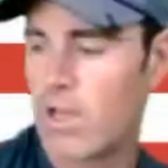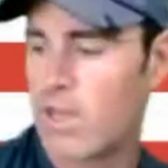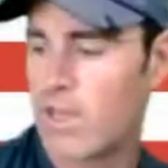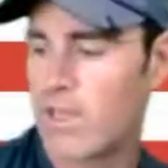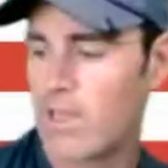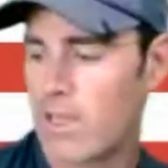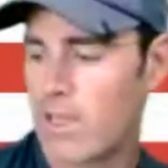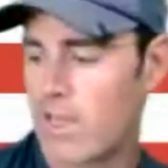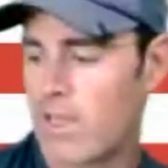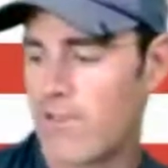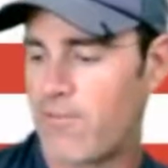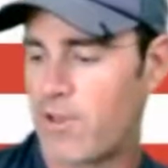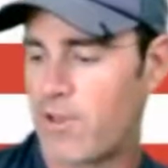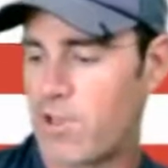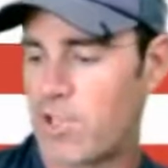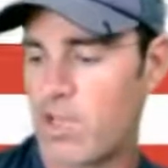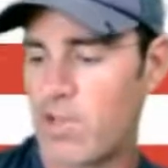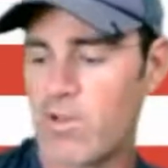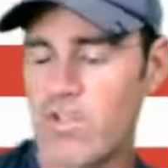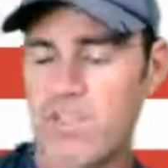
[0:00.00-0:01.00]
And look, if you're
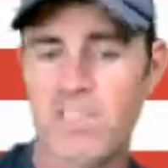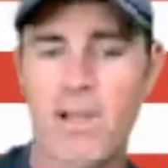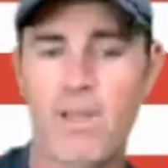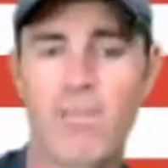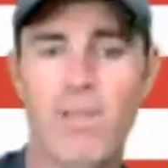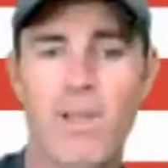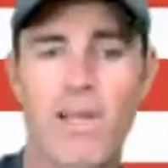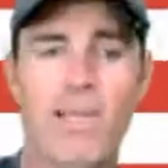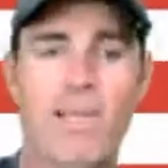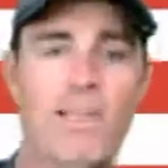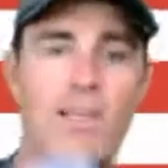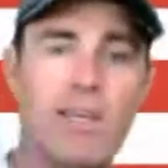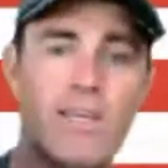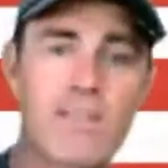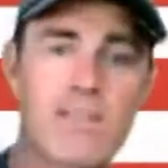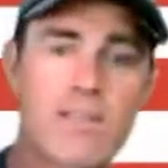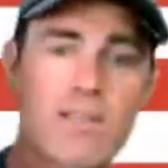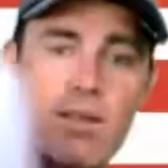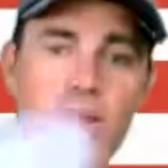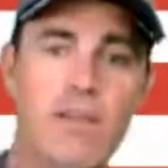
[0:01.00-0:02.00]
doing something like
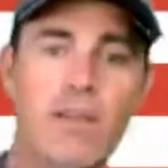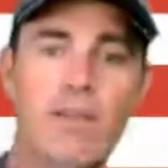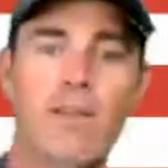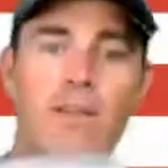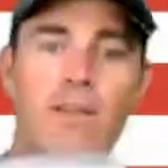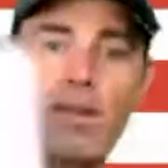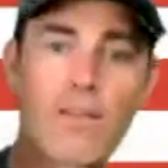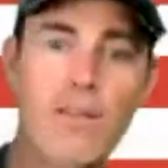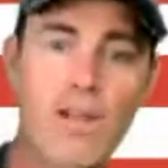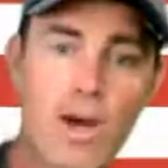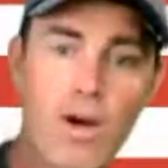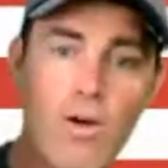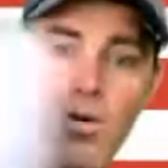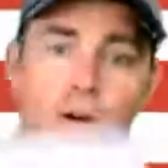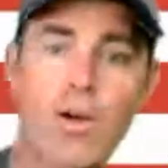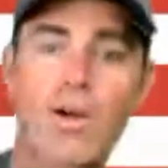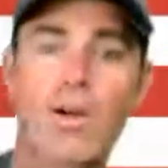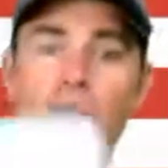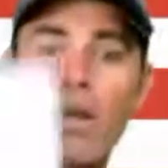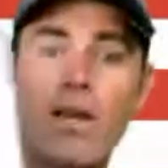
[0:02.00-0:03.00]
this, you know,
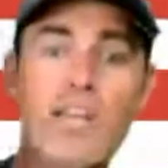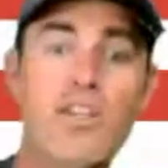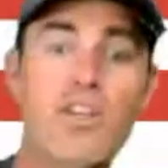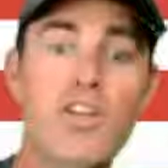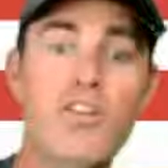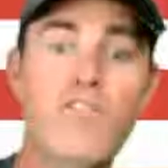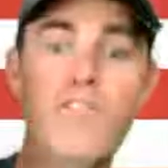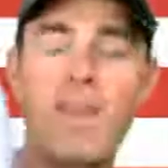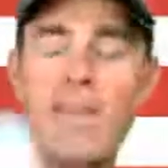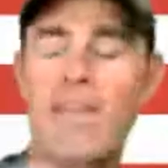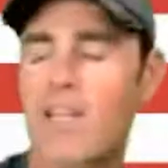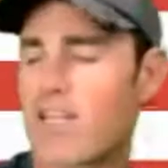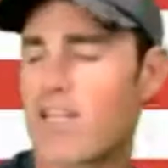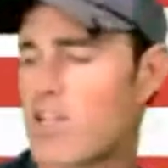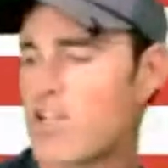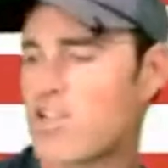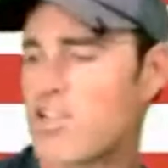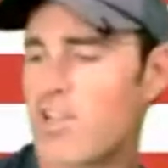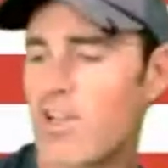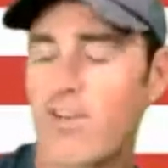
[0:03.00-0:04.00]
and you're fanning
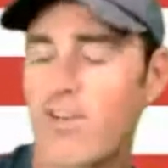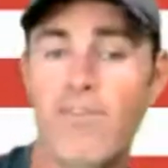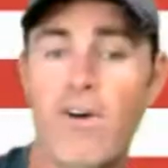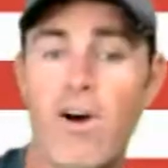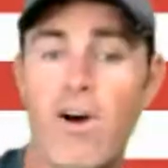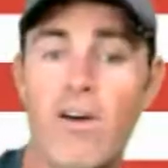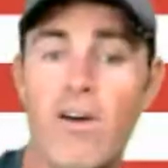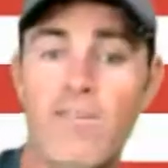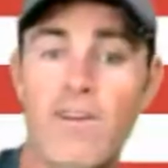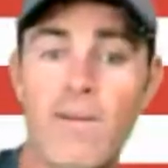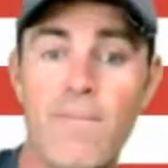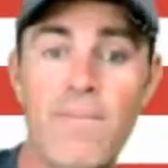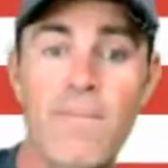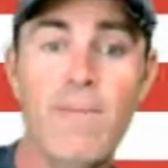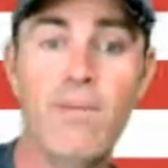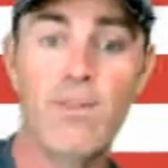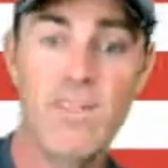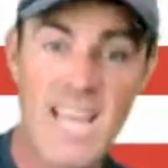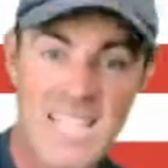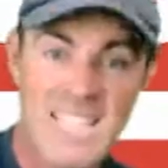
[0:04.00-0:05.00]
yourself off,
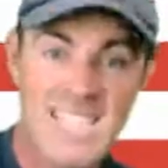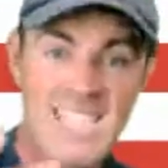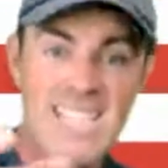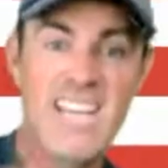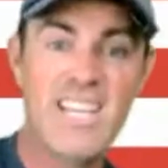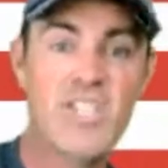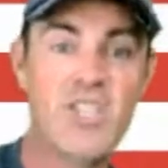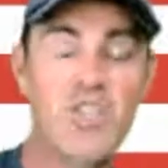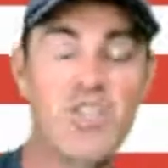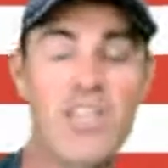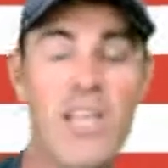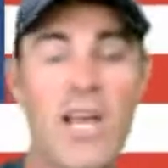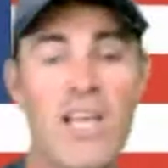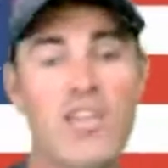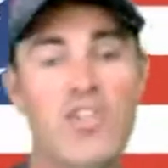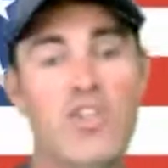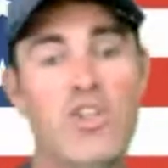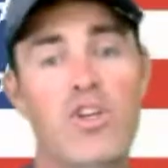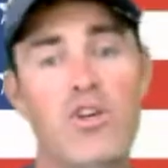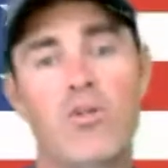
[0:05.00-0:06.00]
well, that's an
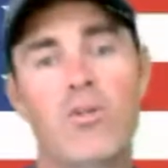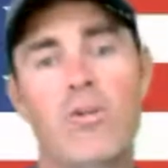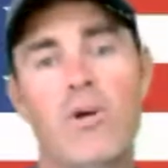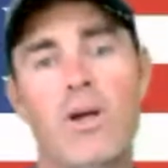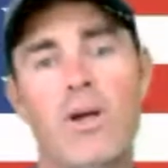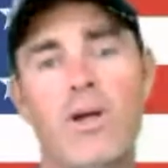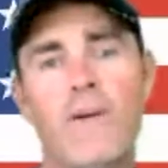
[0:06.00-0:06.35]
exercise too.